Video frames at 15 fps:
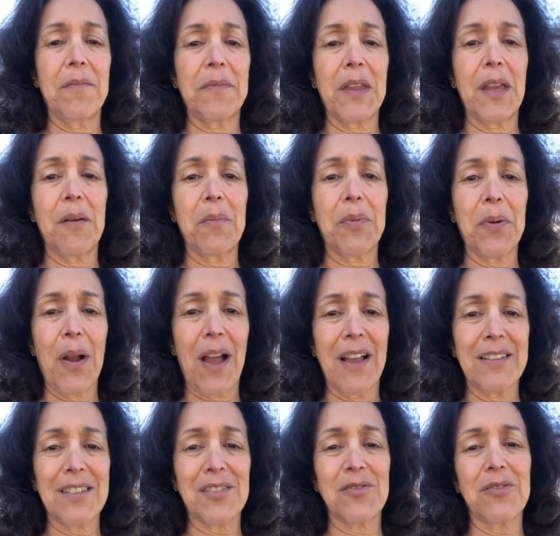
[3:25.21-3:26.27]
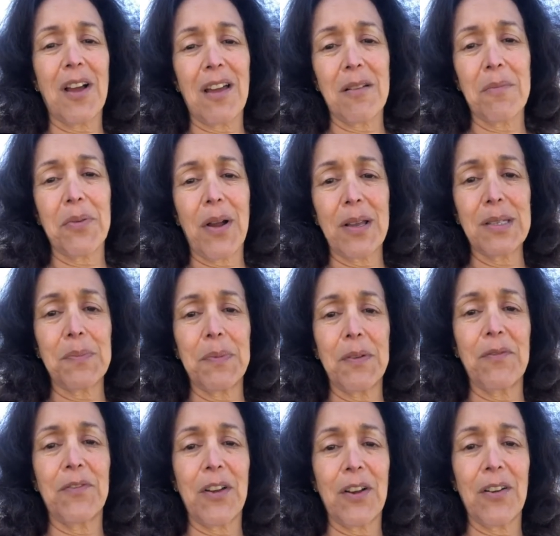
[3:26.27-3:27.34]
impressed, or not impressed, but
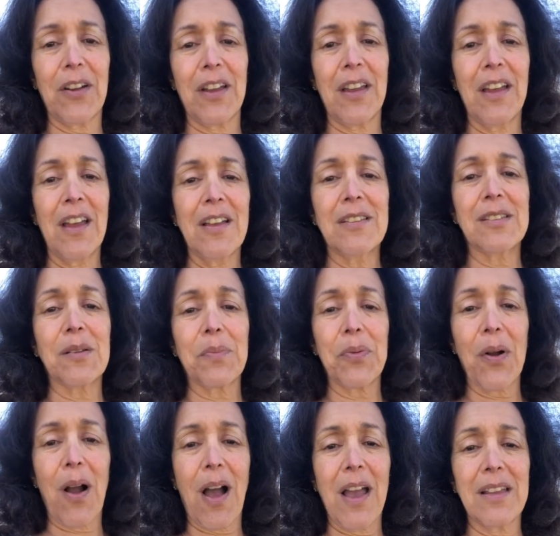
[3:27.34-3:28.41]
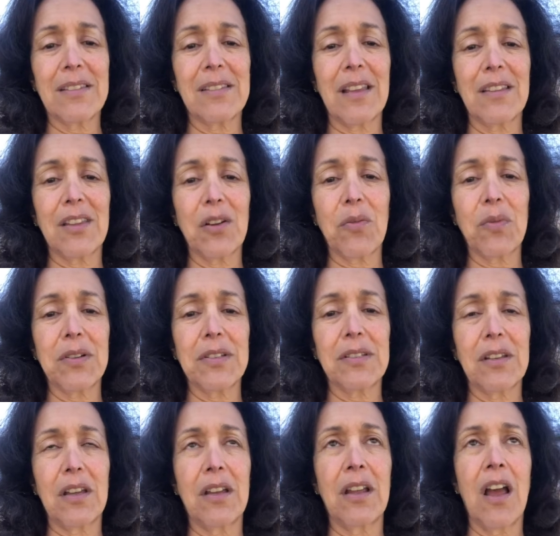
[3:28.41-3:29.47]
very surprised that there was
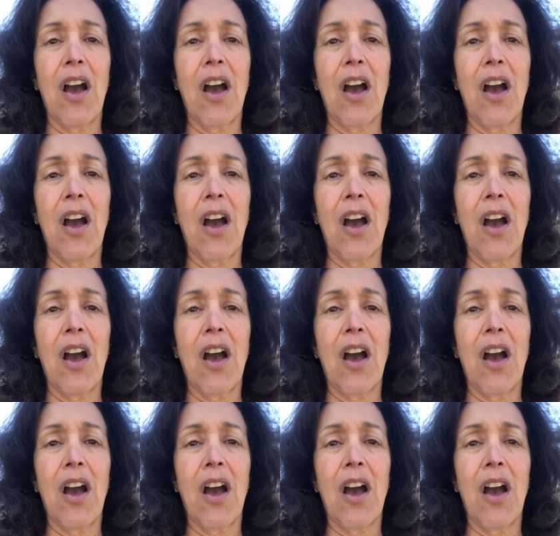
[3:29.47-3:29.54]
a